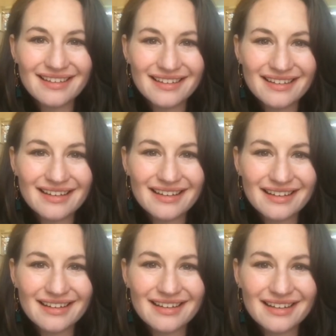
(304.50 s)

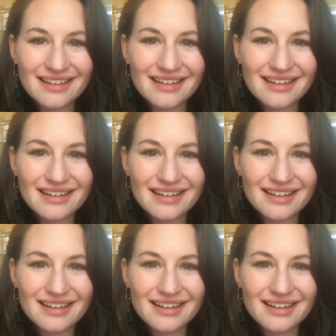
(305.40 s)

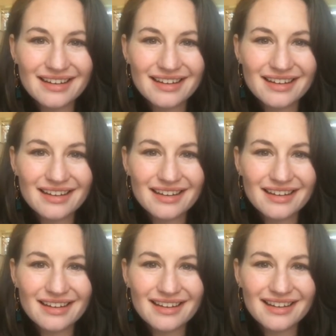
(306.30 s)

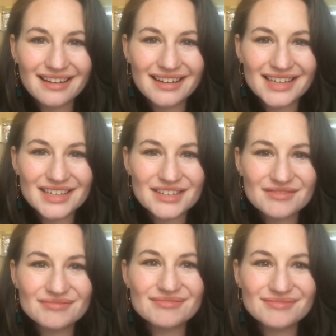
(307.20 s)

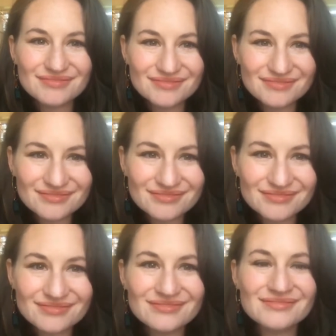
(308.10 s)

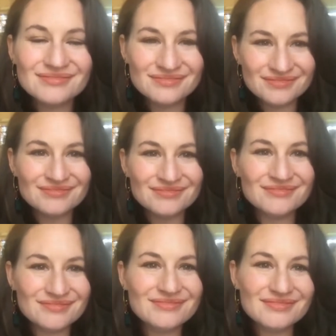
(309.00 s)
[no speech]